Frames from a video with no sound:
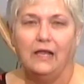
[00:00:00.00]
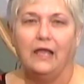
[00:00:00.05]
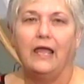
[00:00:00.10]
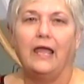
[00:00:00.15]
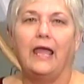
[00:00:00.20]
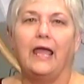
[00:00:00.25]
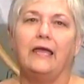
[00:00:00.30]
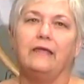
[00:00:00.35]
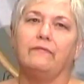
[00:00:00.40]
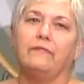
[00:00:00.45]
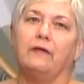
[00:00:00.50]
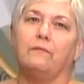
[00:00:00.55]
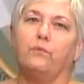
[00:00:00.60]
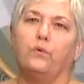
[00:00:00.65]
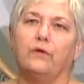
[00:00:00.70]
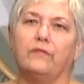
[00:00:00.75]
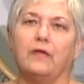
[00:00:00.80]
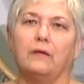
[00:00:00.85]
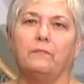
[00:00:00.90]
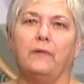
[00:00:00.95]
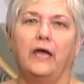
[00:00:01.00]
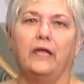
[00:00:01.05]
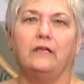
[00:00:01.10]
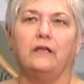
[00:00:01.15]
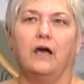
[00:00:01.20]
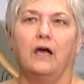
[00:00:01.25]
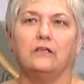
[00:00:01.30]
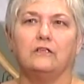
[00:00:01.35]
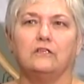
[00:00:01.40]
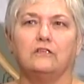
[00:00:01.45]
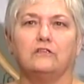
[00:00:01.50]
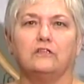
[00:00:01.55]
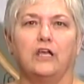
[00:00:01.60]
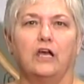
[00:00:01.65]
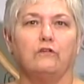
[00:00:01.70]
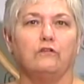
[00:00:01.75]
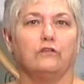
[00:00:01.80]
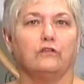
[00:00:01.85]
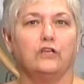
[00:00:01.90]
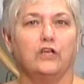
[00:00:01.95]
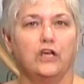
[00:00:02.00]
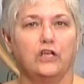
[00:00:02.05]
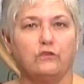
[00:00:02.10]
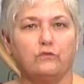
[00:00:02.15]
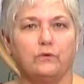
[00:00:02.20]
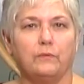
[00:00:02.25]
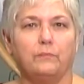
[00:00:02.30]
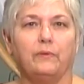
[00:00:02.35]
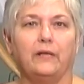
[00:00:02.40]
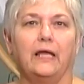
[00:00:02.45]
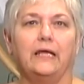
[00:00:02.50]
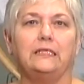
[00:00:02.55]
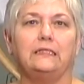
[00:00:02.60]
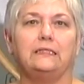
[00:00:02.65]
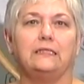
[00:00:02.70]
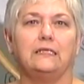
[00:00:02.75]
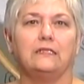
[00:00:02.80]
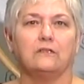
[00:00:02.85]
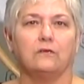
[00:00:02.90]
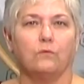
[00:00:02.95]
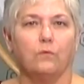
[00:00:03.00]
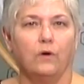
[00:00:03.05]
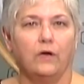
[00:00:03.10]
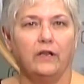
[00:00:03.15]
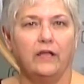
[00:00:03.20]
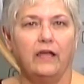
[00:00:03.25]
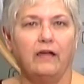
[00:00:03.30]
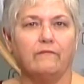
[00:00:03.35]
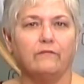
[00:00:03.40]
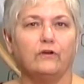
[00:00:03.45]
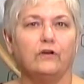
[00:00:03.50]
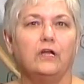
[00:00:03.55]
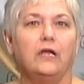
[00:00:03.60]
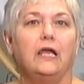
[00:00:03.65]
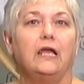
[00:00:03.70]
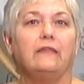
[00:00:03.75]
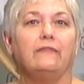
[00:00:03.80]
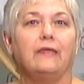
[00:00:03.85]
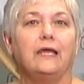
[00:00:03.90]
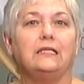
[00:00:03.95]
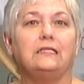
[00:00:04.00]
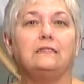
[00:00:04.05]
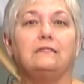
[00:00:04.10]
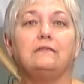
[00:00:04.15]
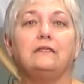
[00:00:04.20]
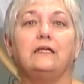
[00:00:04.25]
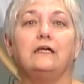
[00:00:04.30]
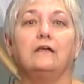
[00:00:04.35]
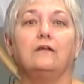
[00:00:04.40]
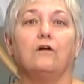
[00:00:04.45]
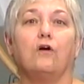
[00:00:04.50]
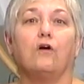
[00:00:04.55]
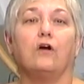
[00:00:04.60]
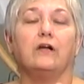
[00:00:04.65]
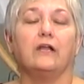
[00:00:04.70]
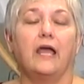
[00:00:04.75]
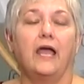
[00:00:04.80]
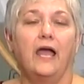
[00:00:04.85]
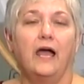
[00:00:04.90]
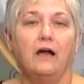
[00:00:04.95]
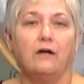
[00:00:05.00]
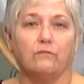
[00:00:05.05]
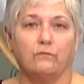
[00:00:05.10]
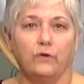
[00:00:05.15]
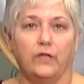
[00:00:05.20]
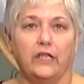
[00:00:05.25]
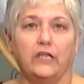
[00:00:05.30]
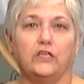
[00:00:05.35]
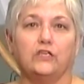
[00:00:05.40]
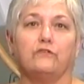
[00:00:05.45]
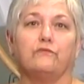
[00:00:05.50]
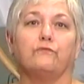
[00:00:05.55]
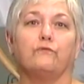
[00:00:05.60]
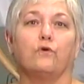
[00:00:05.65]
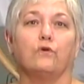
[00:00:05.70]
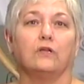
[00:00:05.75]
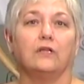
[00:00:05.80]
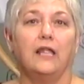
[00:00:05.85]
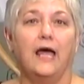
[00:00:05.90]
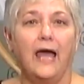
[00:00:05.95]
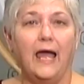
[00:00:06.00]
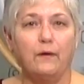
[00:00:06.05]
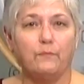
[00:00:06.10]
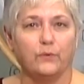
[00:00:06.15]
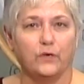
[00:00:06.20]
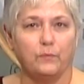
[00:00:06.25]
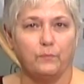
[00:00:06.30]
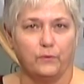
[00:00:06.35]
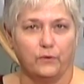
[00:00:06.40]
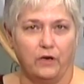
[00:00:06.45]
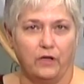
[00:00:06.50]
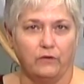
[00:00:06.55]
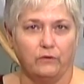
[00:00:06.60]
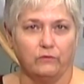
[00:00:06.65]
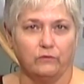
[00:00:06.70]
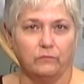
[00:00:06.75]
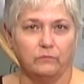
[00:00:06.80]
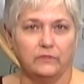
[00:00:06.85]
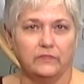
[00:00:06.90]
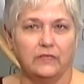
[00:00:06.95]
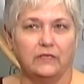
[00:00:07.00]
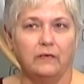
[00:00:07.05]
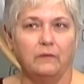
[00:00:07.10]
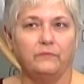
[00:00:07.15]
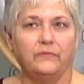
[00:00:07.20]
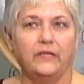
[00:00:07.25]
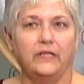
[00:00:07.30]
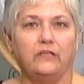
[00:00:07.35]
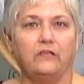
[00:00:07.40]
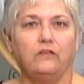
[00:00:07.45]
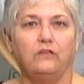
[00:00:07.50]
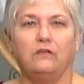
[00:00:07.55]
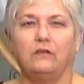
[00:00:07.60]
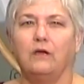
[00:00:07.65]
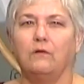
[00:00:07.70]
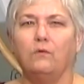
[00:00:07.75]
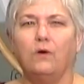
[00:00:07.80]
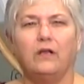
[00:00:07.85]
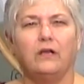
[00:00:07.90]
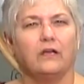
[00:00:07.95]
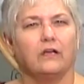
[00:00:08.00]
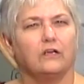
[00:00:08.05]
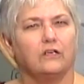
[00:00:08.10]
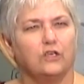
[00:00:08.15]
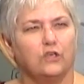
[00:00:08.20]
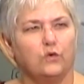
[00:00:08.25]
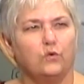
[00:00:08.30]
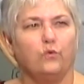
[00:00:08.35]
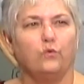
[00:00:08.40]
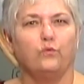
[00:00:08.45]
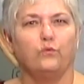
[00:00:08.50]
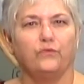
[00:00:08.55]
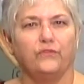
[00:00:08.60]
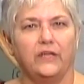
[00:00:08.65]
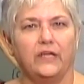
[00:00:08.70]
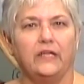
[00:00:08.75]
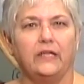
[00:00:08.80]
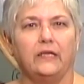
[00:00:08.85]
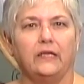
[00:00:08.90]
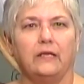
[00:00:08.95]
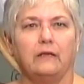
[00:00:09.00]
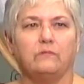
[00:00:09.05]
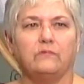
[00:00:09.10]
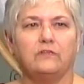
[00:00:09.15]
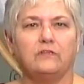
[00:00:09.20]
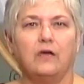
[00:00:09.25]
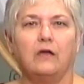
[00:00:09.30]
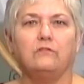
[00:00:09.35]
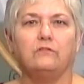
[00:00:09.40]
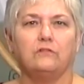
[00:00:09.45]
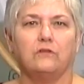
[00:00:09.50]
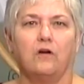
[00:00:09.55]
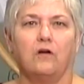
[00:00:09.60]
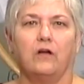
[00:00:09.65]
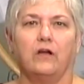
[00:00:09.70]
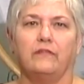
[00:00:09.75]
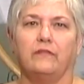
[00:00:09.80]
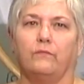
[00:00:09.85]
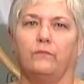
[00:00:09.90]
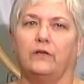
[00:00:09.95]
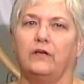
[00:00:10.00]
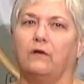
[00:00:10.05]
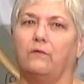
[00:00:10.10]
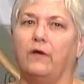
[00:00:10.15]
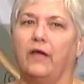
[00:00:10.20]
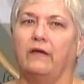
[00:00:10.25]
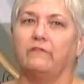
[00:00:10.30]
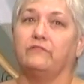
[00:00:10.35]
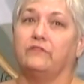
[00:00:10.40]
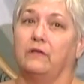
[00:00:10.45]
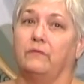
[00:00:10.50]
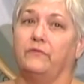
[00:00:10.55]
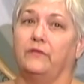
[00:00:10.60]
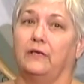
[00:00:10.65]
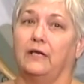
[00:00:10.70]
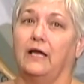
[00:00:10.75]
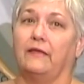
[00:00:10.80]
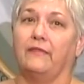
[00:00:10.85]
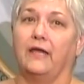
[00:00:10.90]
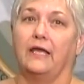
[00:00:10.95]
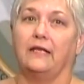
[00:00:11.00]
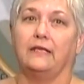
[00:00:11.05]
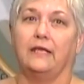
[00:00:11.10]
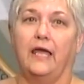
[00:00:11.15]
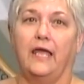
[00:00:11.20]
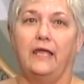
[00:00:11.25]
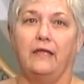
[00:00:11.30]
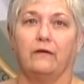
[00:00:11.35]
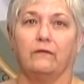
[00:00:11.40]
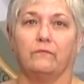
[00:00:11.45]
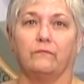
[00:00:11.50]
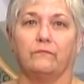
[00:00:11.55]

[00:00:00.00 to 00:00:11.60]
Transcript: And that where they may not just go to country places or whatever, they still are an outreach for library programs. And I'm thinking, you know, what a cool thing. And I'm so sorry that we don't have something like that now.